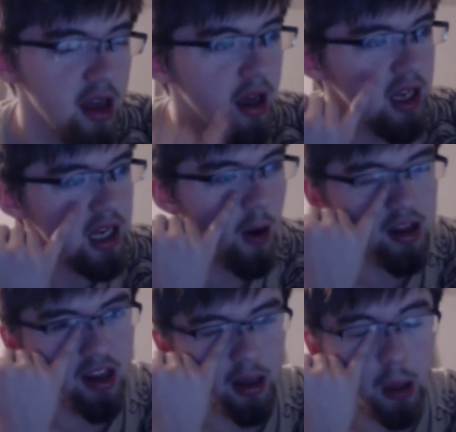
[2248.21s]
Now I
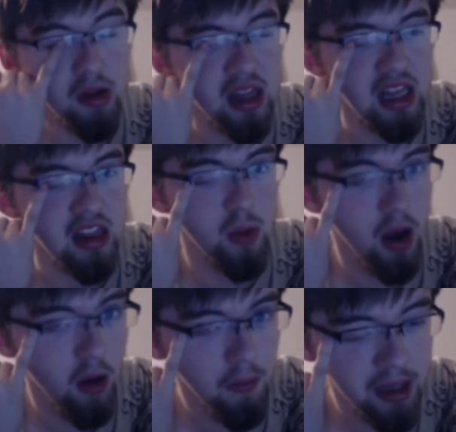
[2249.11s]
say Lucy as
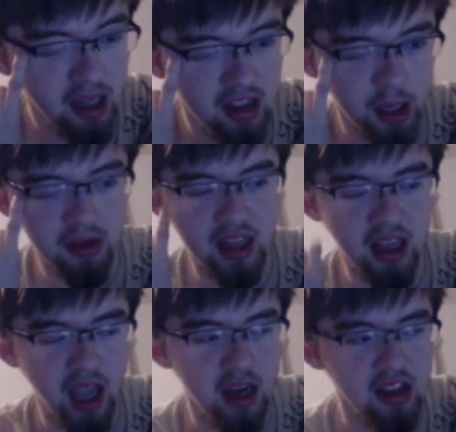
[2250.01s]
well because Lucy
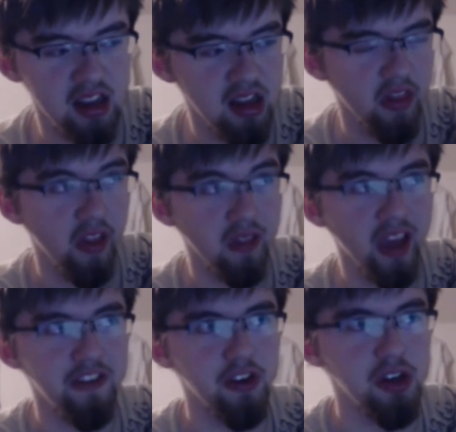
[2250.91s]
again is just the
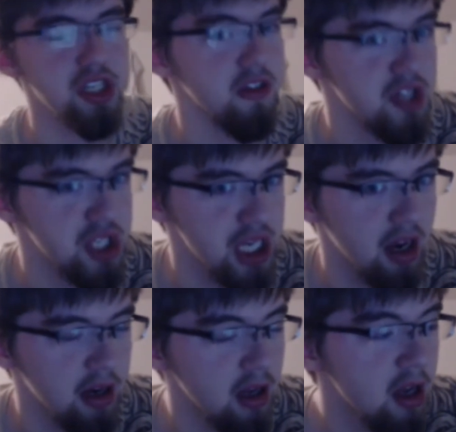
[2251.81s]
light version of
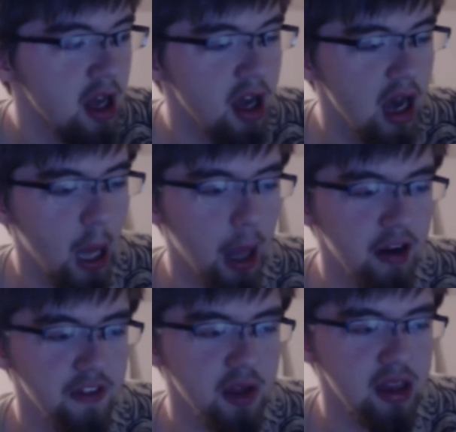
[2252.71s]
Shion. A lot
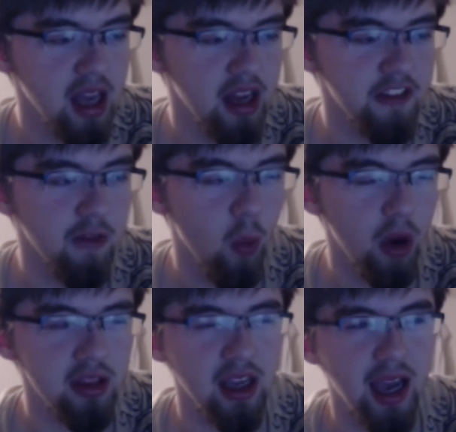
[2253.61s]
of units kind of
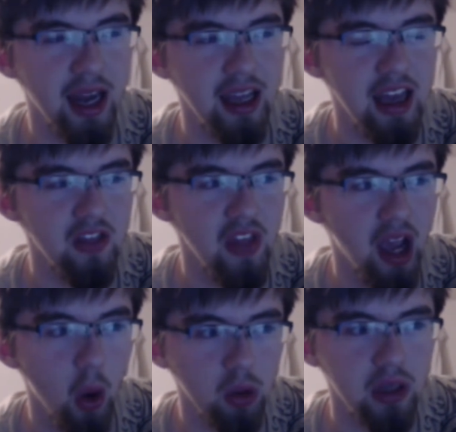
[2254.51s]
want to kind of hit that
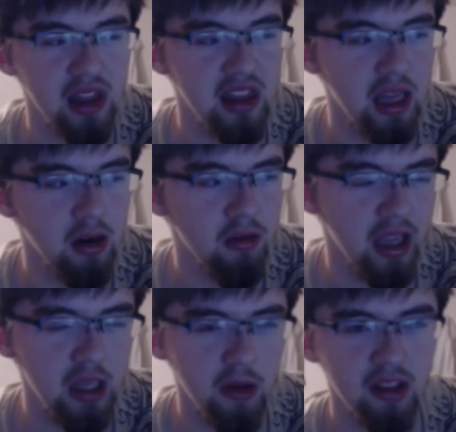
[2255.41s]
golden standard that
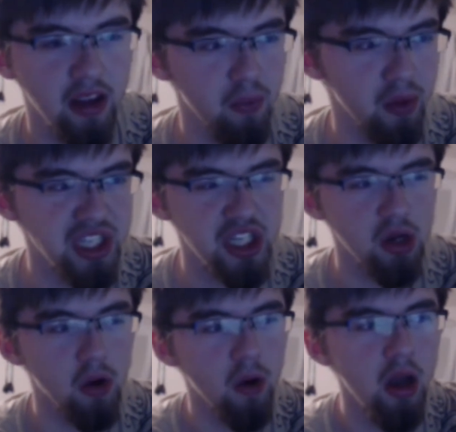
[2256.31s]
units like
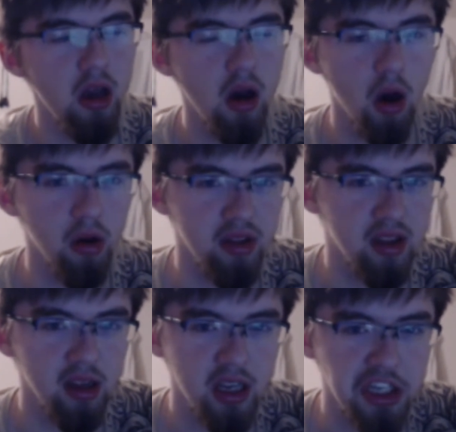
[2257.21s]
Regil,
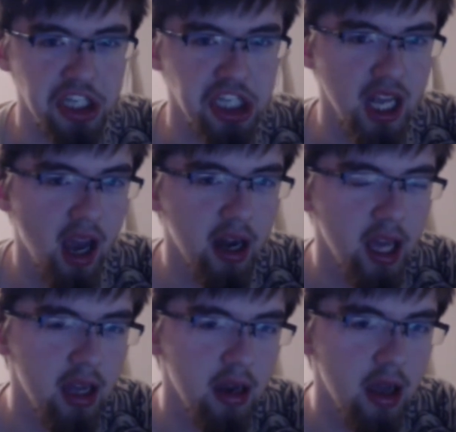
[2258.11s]
Alza, and Shion
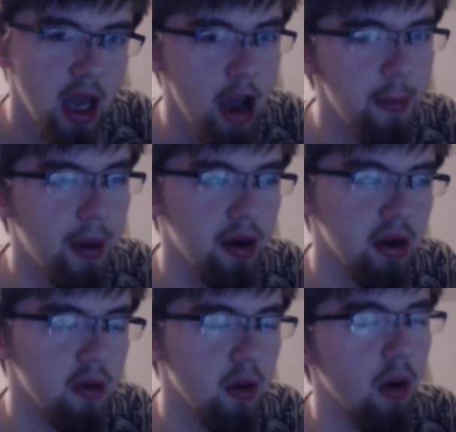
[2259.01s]
hit. But,
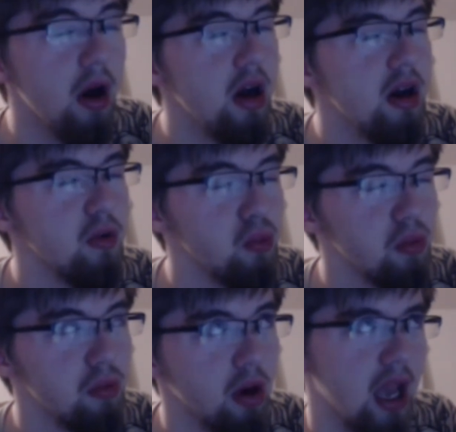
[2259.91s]

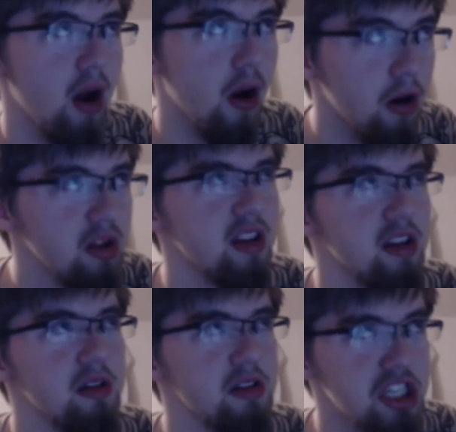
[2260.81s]

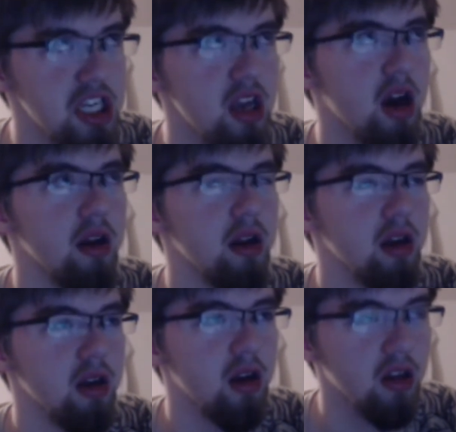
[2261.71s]
Alza, Shion,
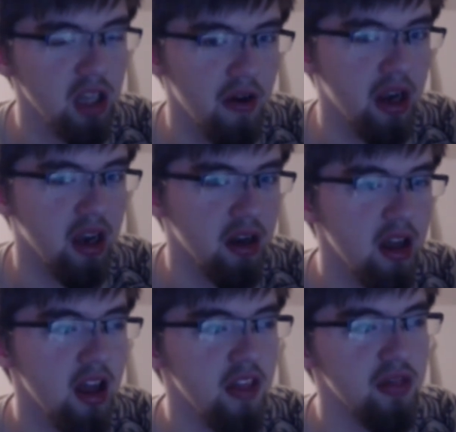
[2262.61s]
Claria,
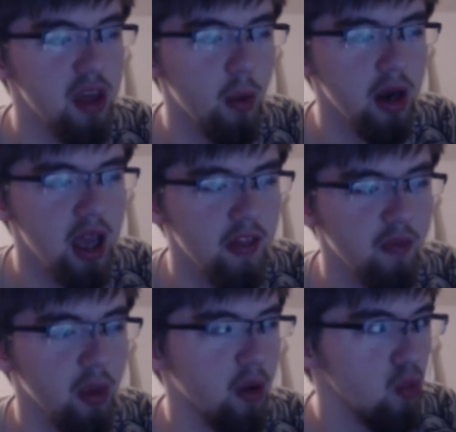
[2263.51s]
they want to hit
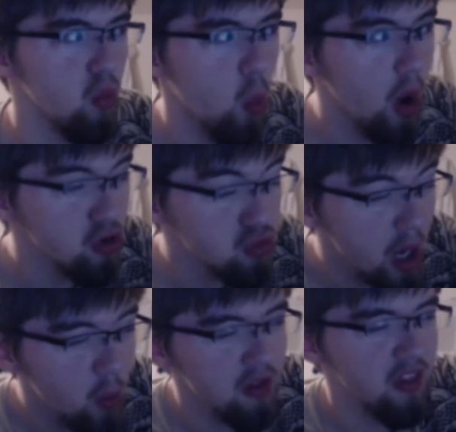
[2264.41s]
like
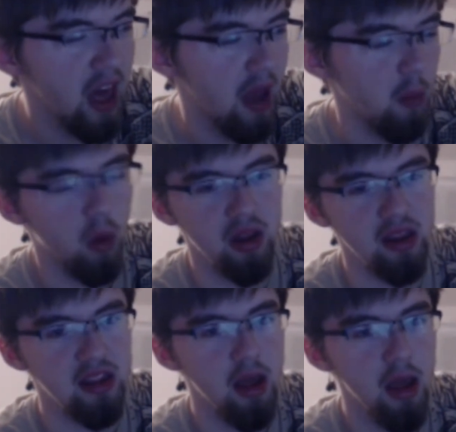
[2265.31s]
right where that
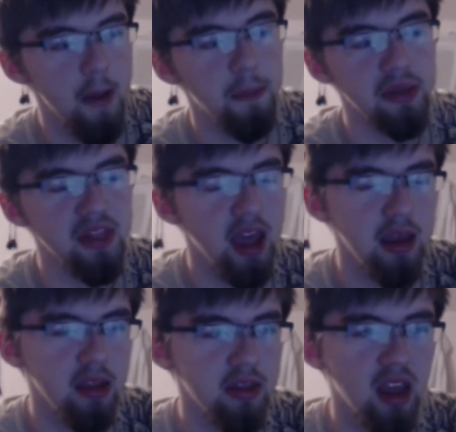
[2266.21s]
was. But
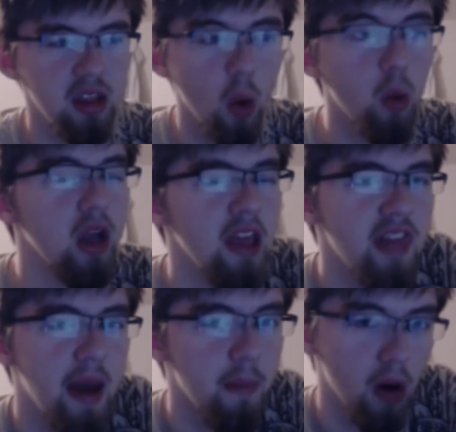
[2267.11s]
they don't hit
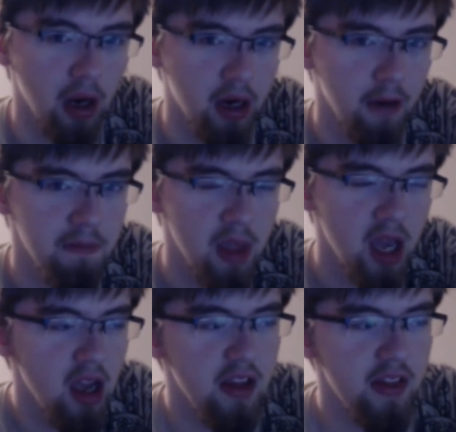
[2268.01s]
that mark.
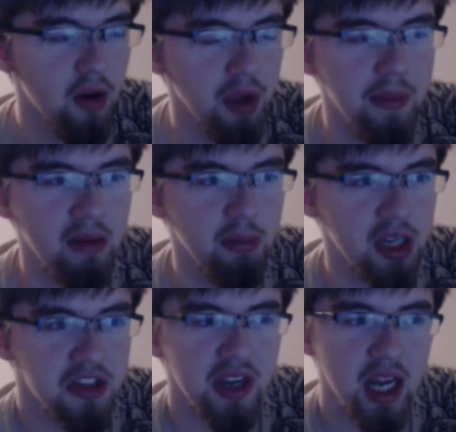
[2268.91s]
They don't really make much
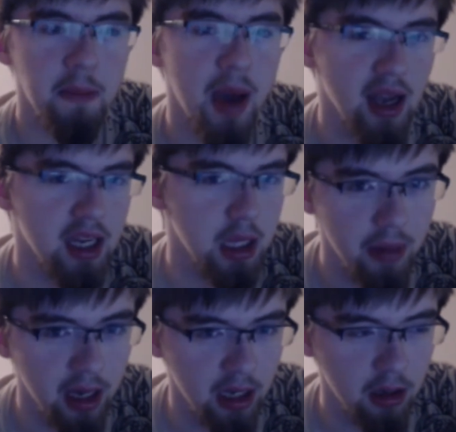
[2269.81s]
of an impact in the
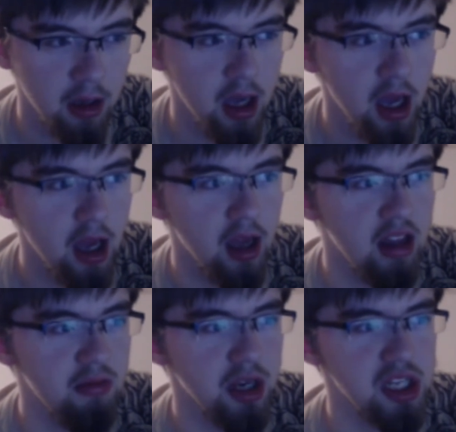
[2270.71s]
meta
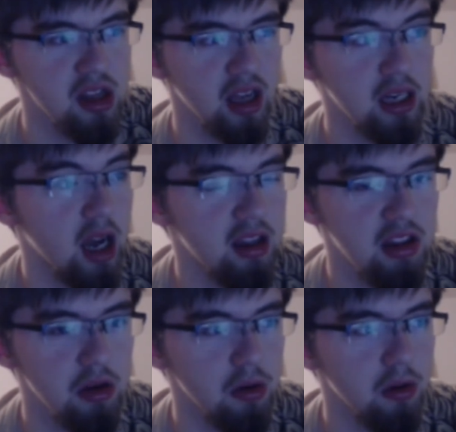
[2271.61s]
as much as like
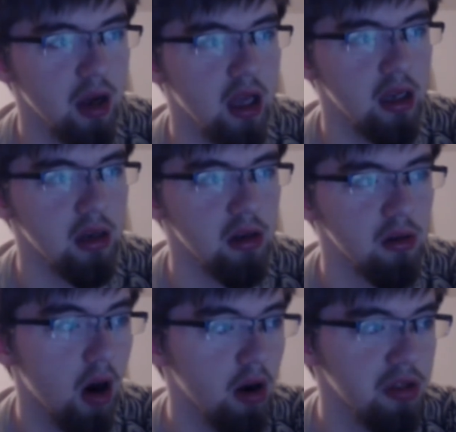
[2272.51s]
Natsu and
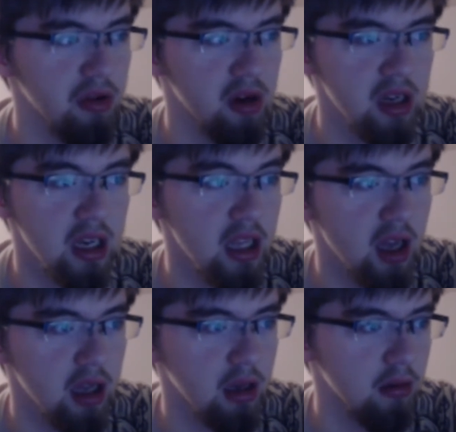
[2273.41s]
Arthur
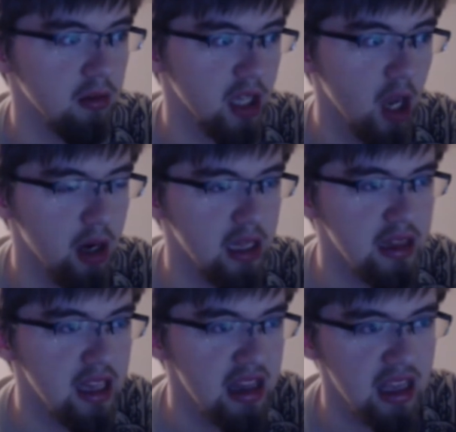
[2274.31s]
and Leona and
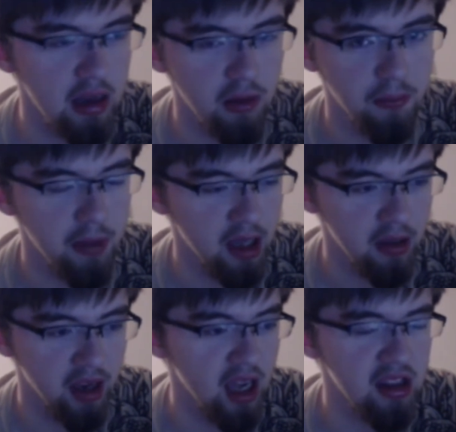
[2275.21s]
Dizzy
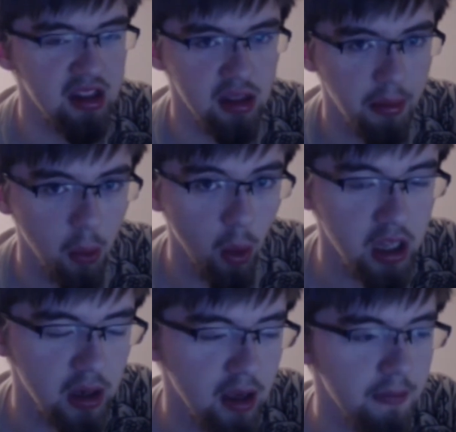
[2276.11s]
and the next number 1
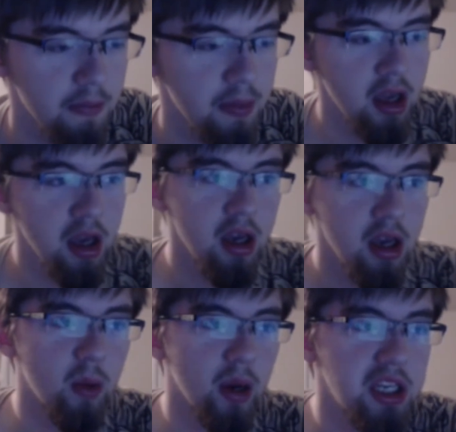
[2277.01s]
unit,
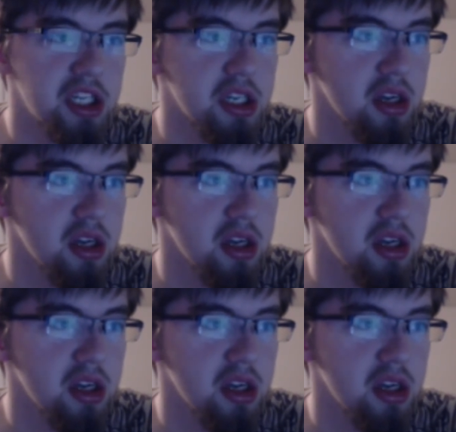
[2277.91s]
which